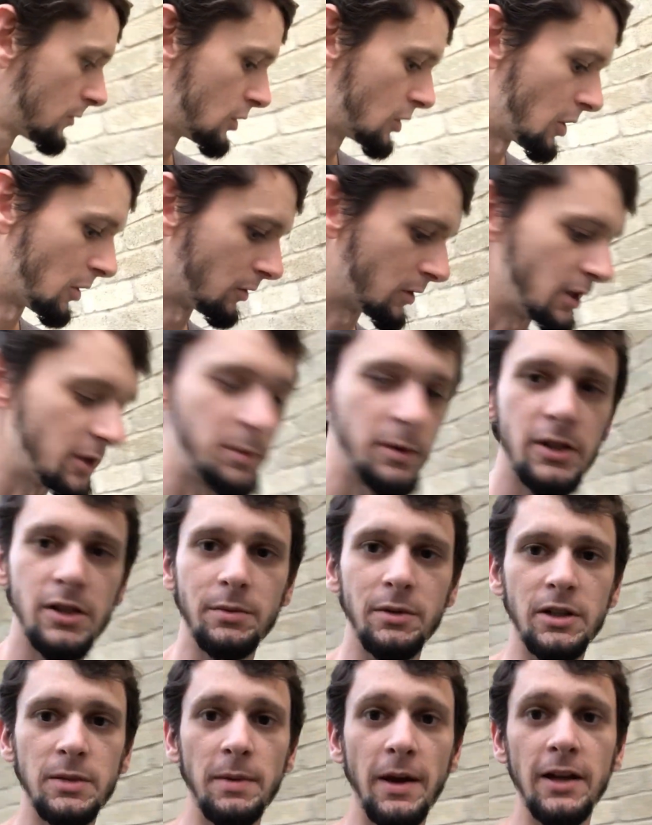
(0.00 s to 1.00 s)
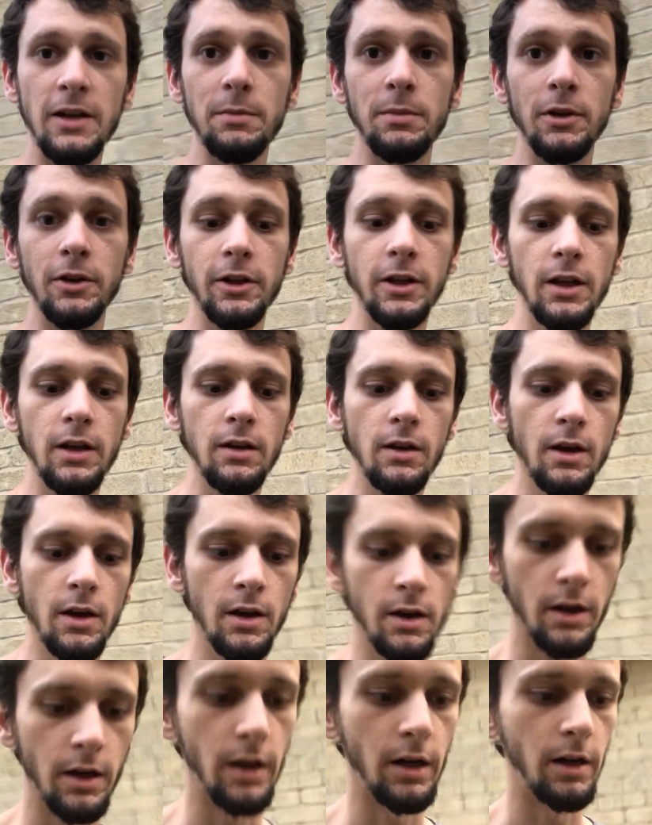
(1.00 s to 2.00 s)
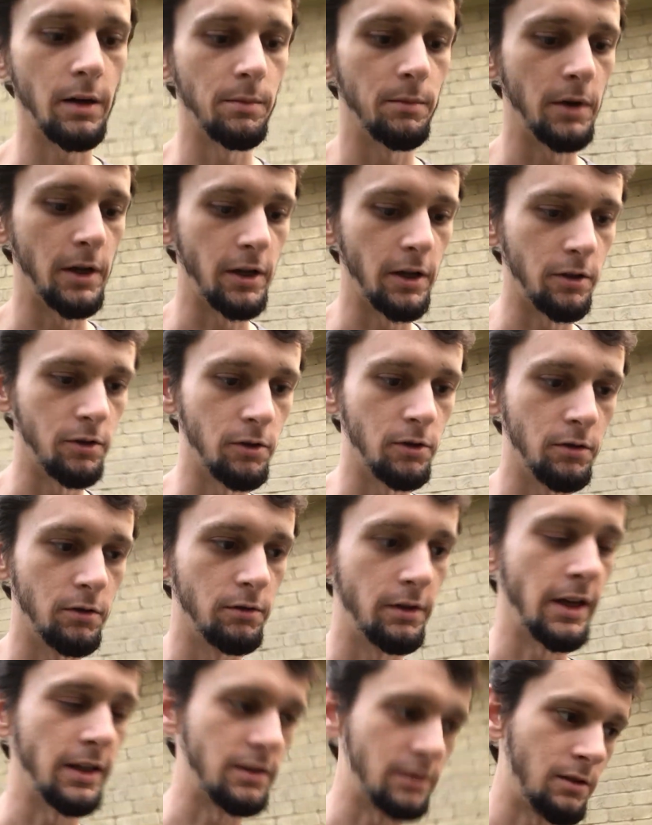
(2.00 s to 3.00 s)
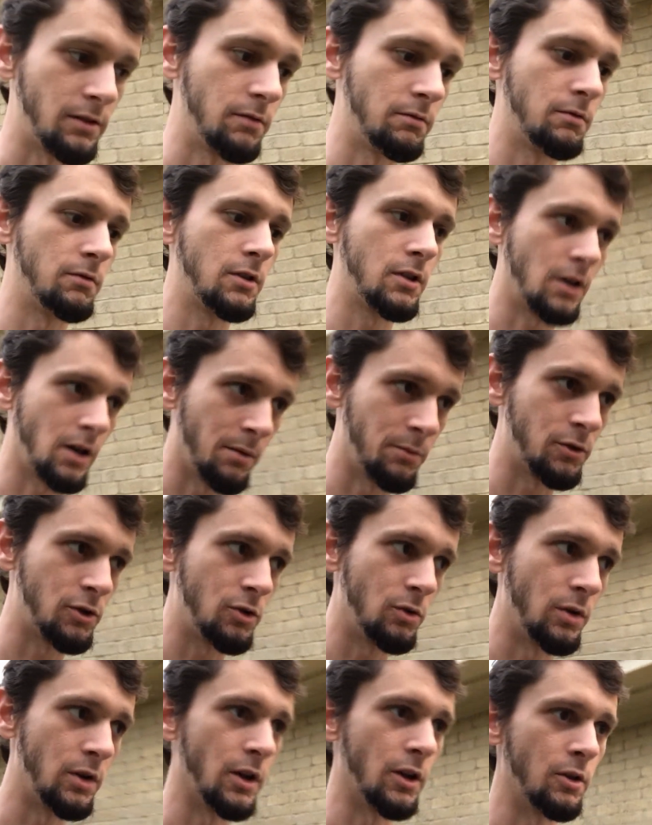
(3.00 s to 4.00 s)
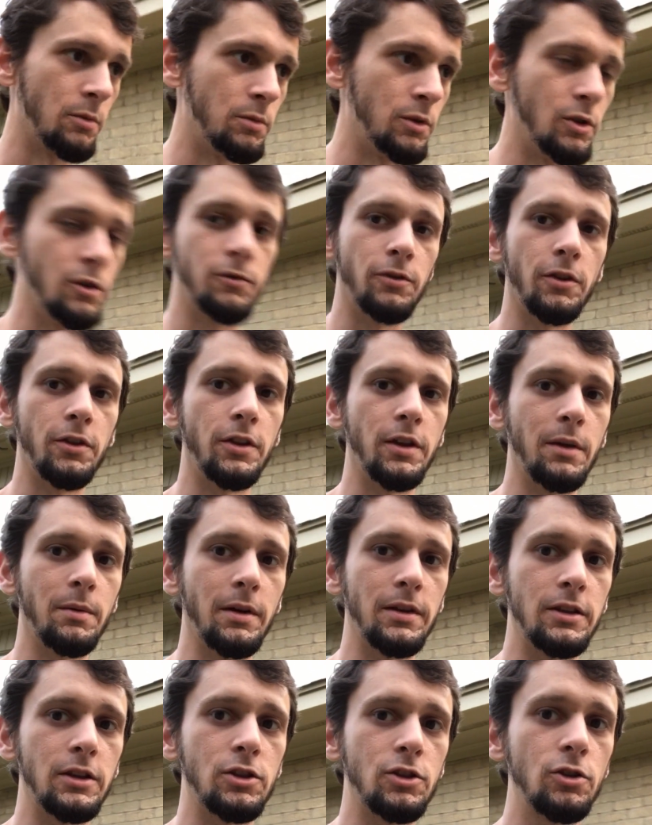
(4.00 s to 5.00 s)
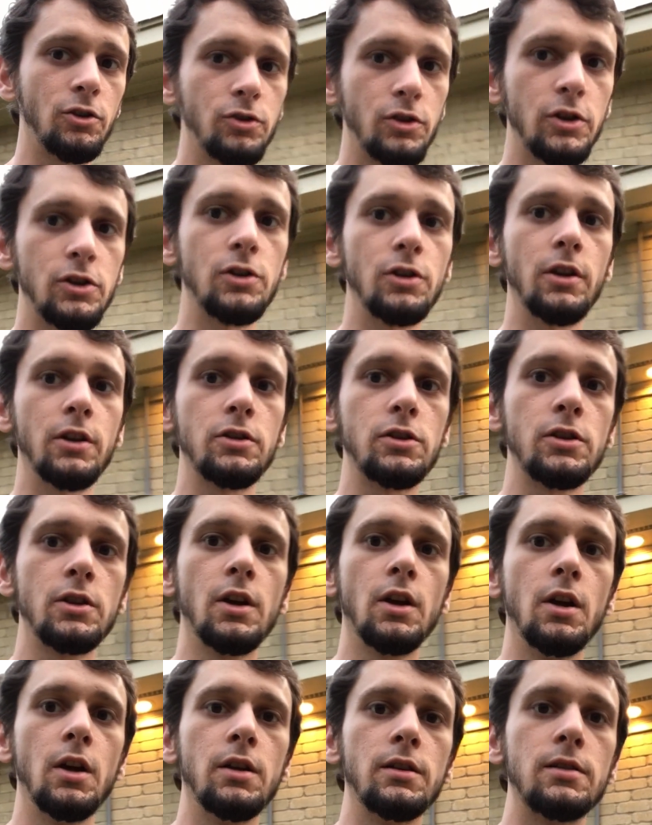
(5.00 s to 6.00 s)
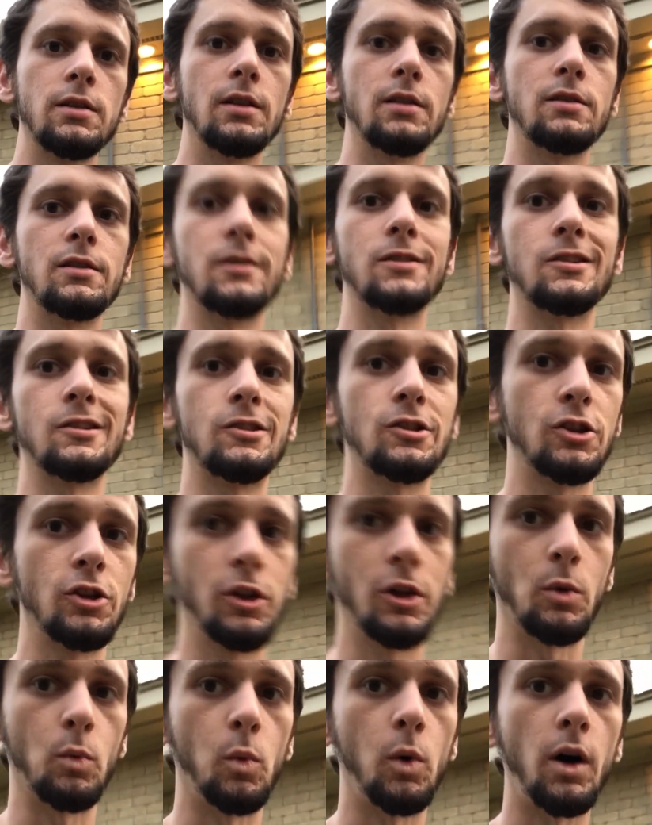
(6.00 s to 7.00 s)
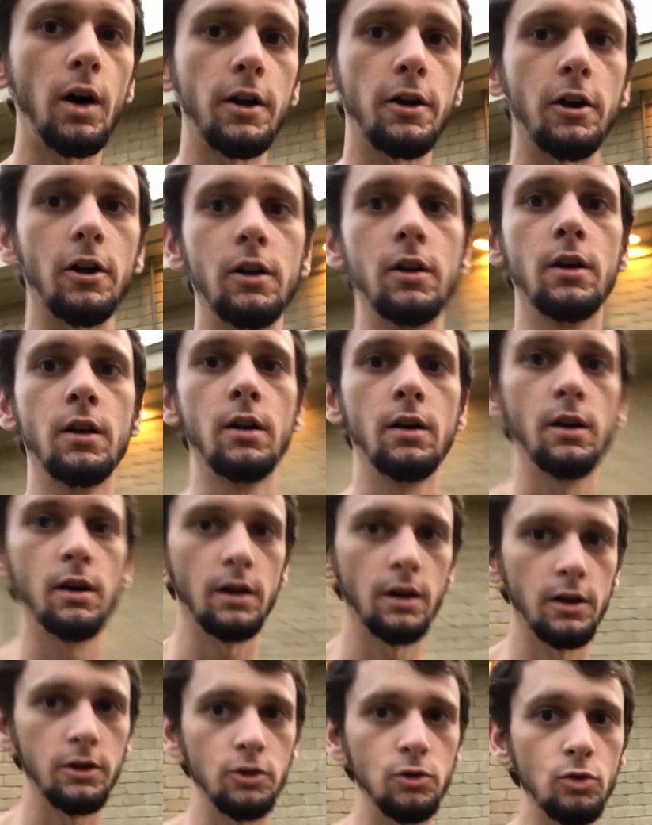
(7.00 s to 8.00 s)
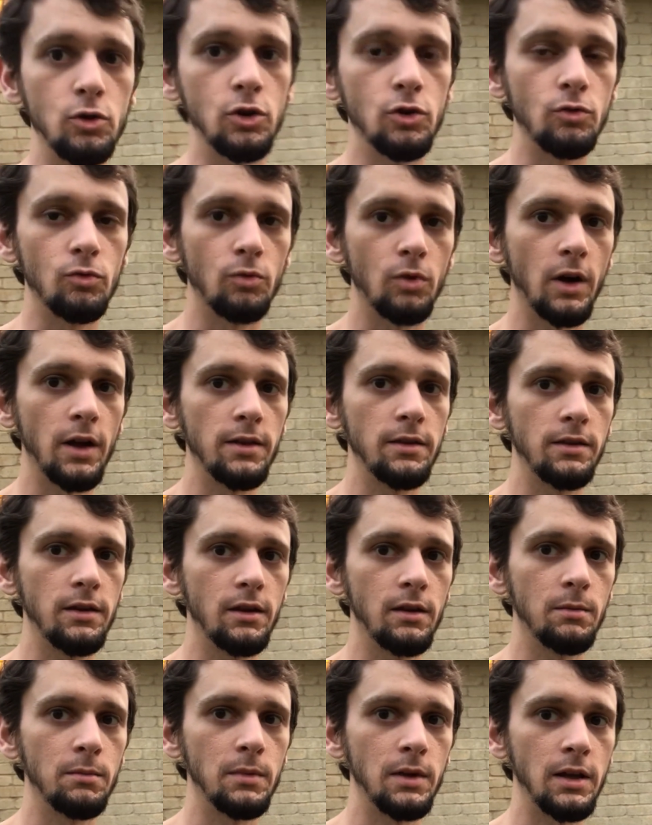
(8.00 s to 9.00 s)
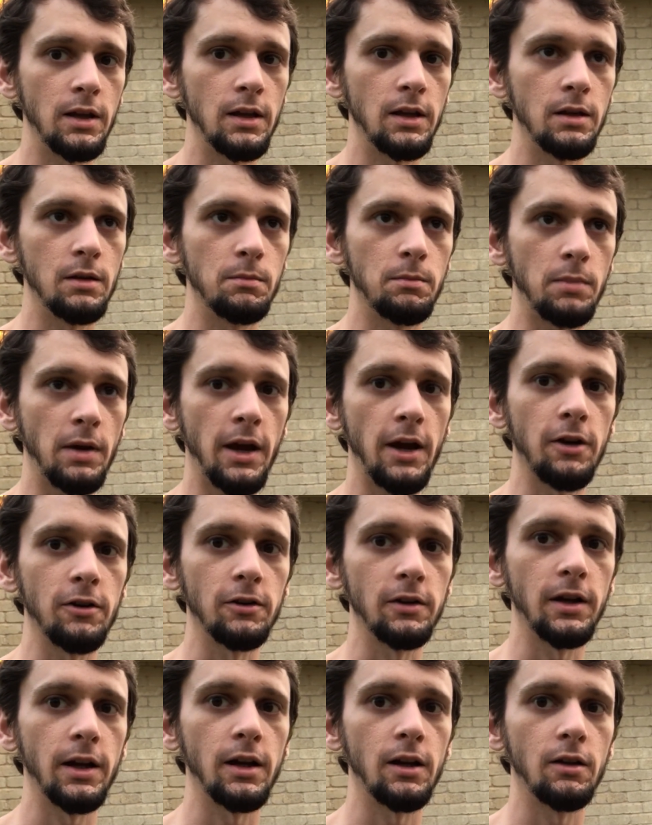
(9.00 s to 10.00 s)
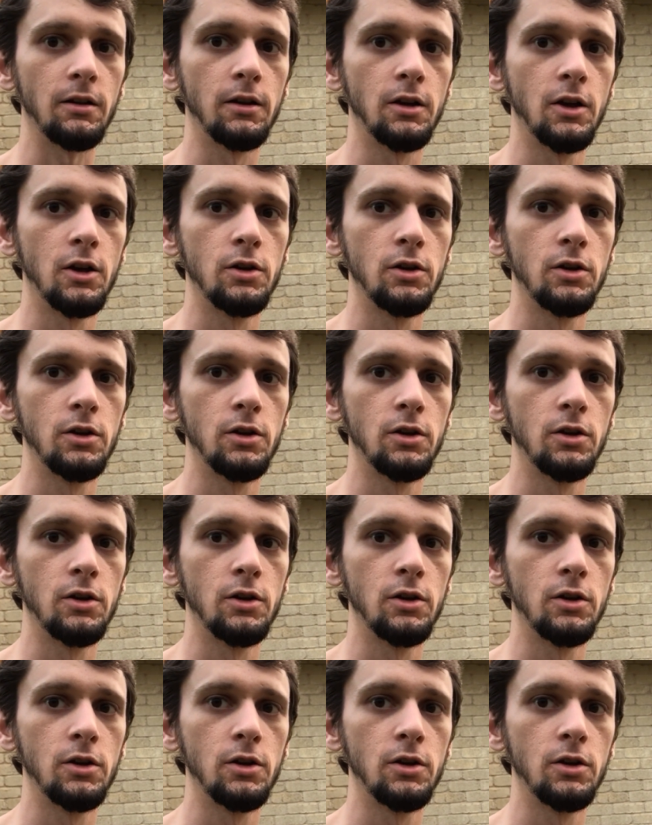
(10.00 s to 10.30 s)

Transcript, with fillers: So it gives me some expandability. That comes to another beautiful thing about these Chiltrix units. Since it's just chilling water, you can run them in parallel.